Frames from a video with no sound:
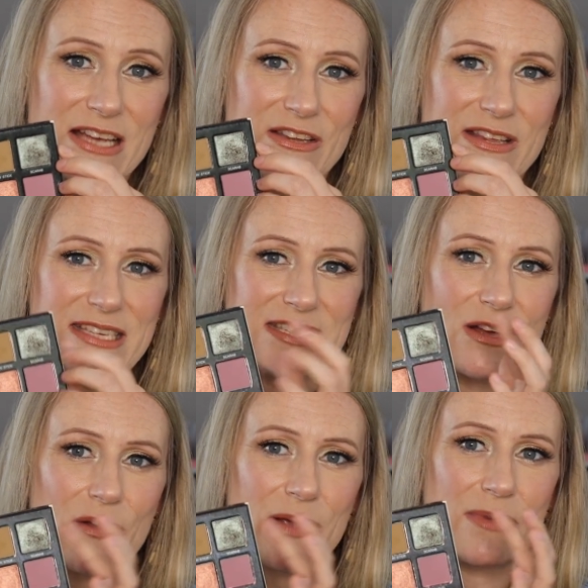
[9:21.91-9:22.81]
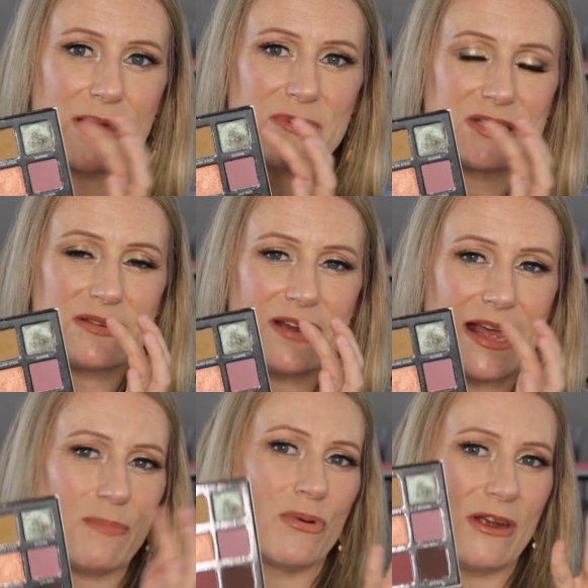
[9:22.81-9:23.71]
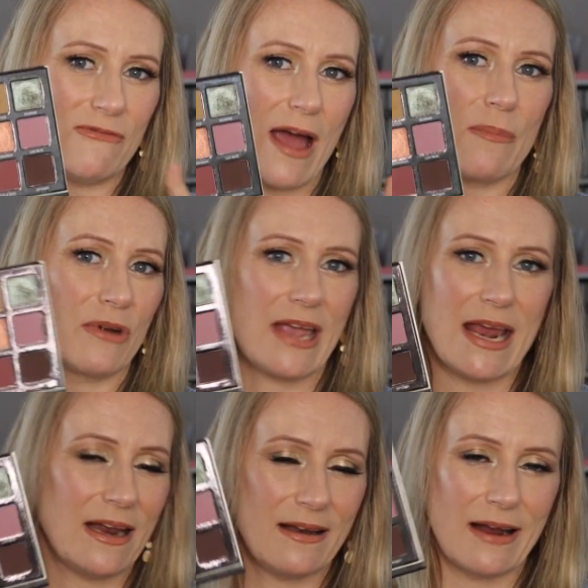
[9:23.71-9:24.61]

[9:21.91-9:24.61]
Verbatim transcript: So this is the only one that was like, prefabricated,